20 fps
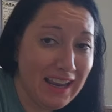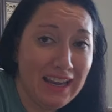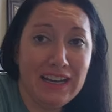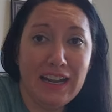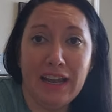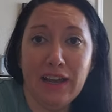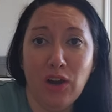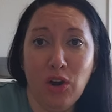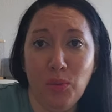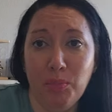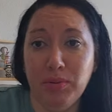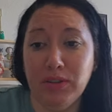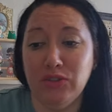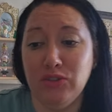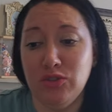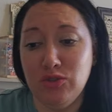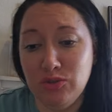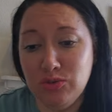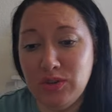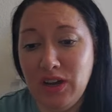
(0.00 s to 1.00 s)
And I hope
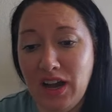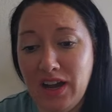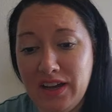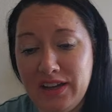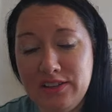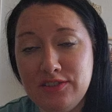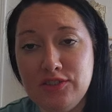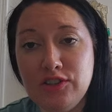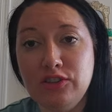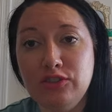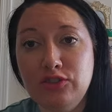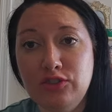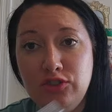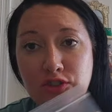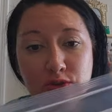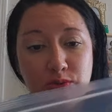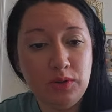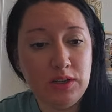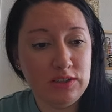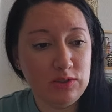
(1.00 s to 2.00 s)
you guys
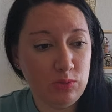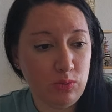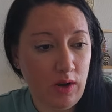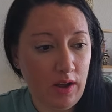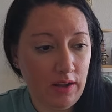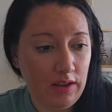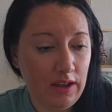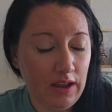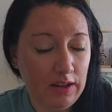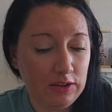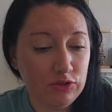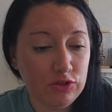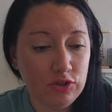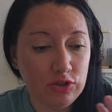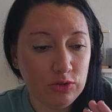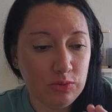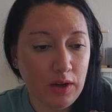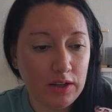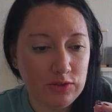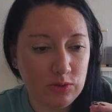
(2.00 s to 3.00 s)
do as well.
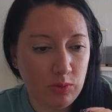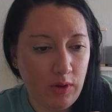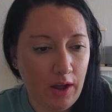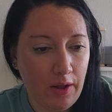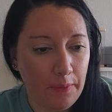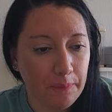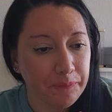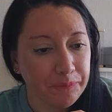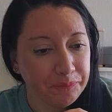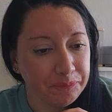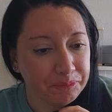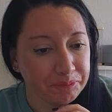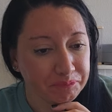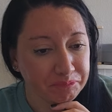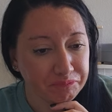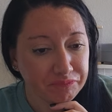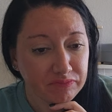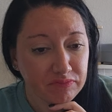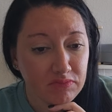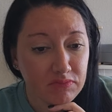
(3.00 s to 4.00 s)
Do as well.
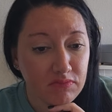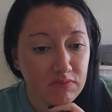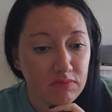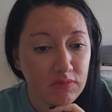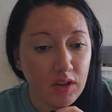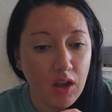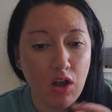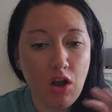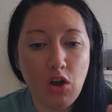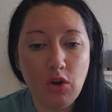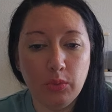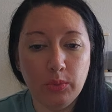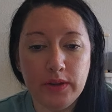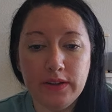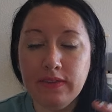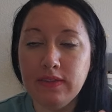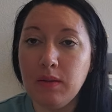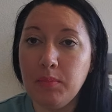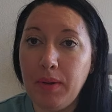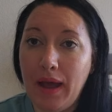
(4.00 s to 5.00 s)
I'll
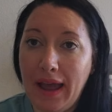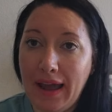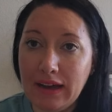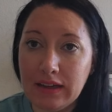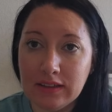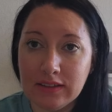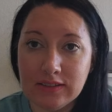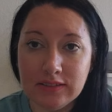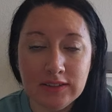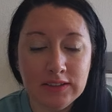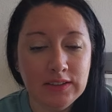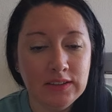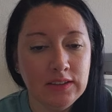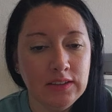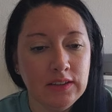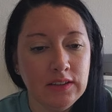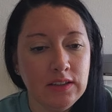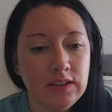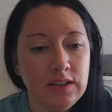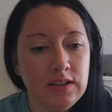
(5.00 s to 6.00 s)
read the back.
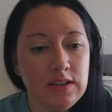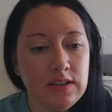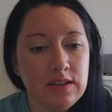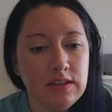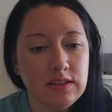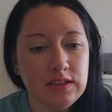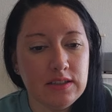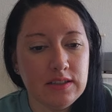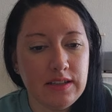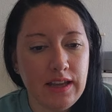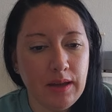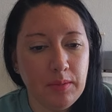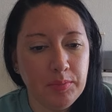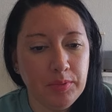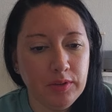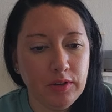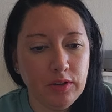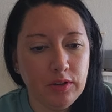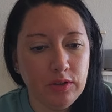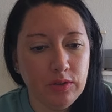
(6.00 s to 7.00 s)
The
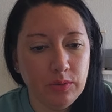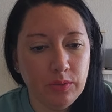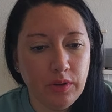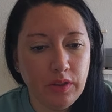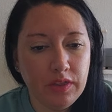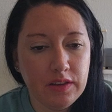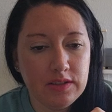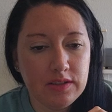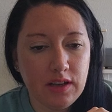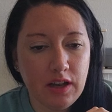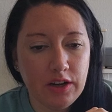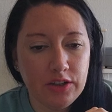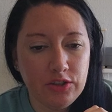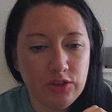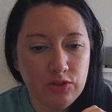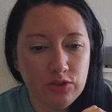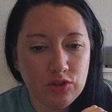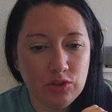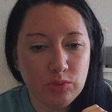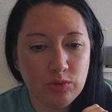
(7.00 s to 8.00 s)
sampler, with its
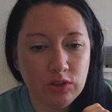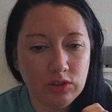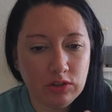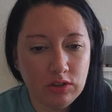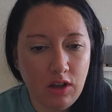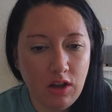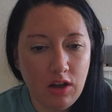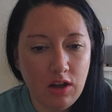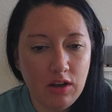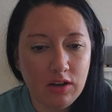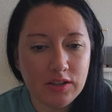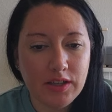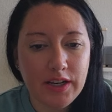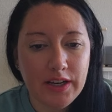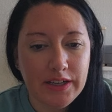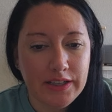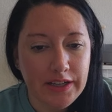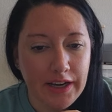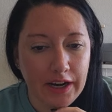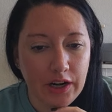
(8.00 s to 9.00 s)
unusual long,
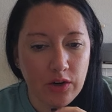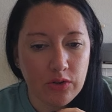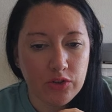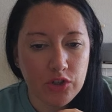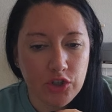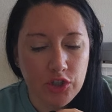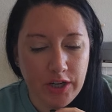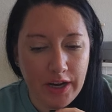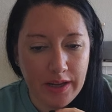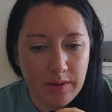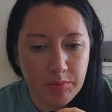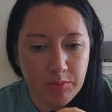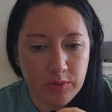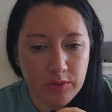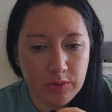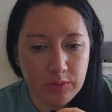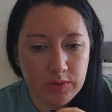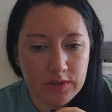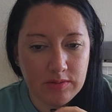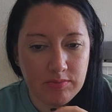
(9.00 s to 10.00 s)
narrow shape,
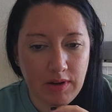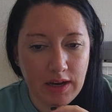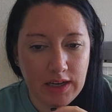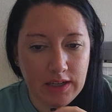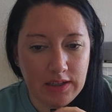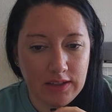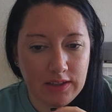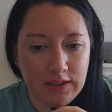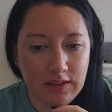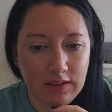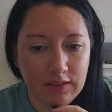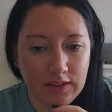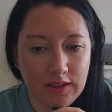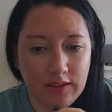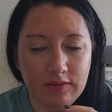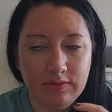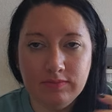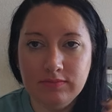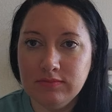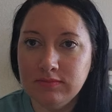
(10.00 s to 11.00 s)
was made in
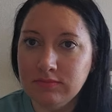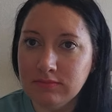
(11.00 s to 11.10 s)
Italy.